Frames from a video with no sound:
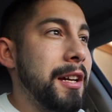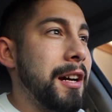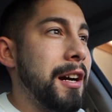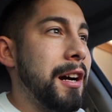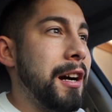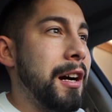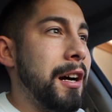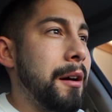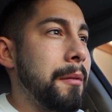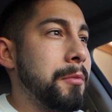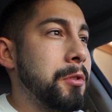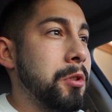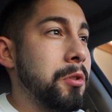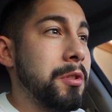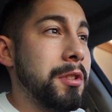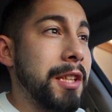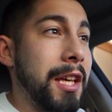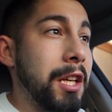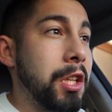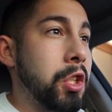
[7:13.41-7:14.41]
So
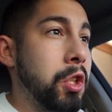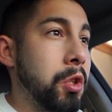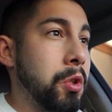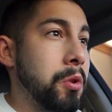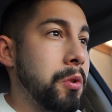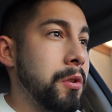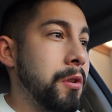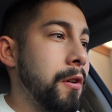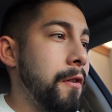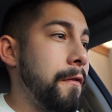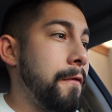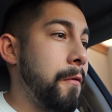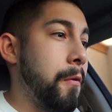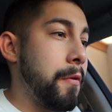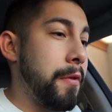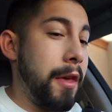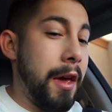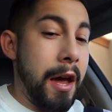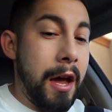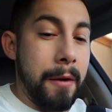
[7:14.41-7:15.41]
stay tuned
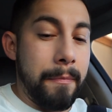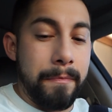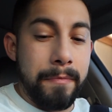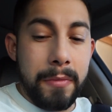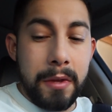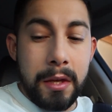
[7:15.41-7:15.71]
for that